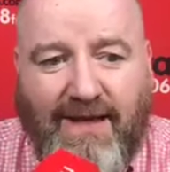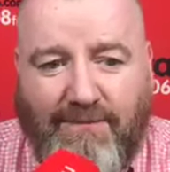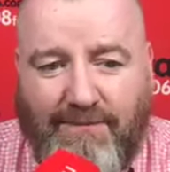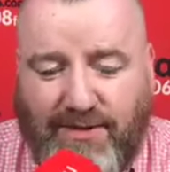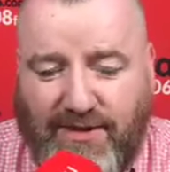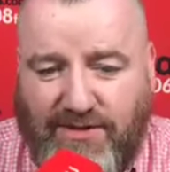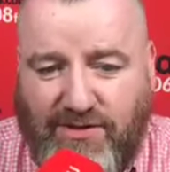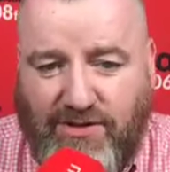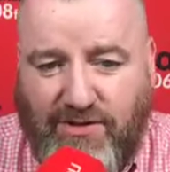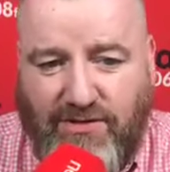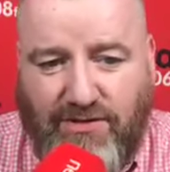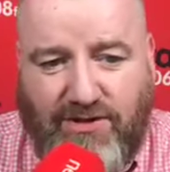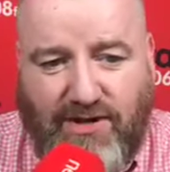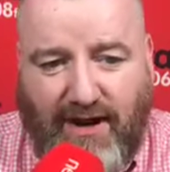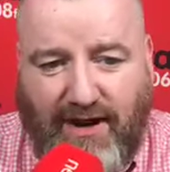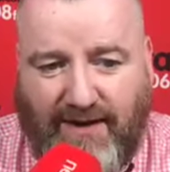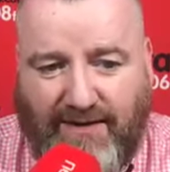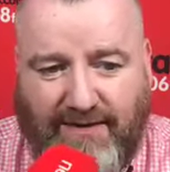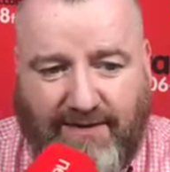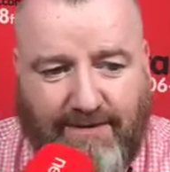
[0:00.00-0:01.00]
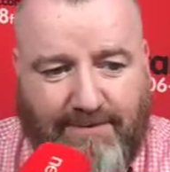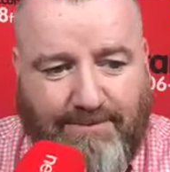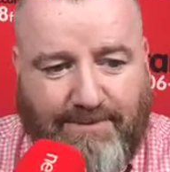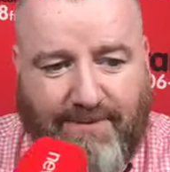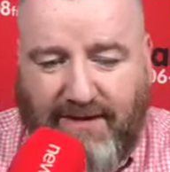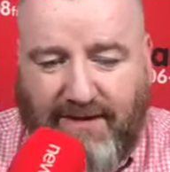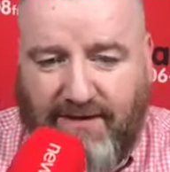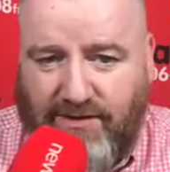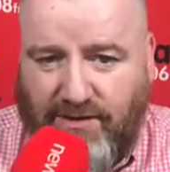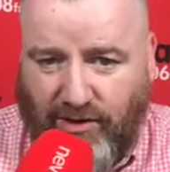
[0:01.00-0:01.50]
but do not
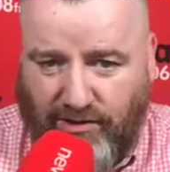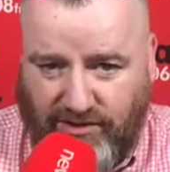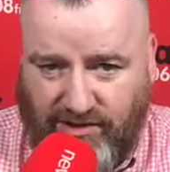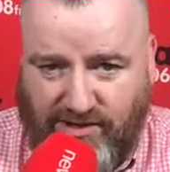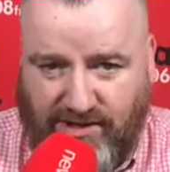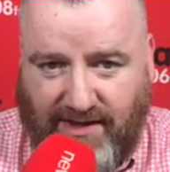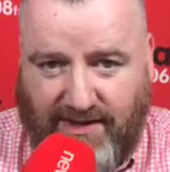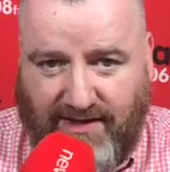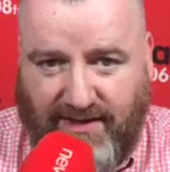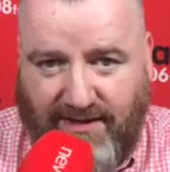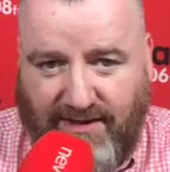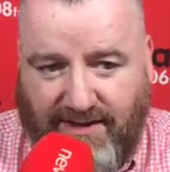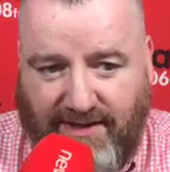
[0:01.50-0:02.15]
touch it.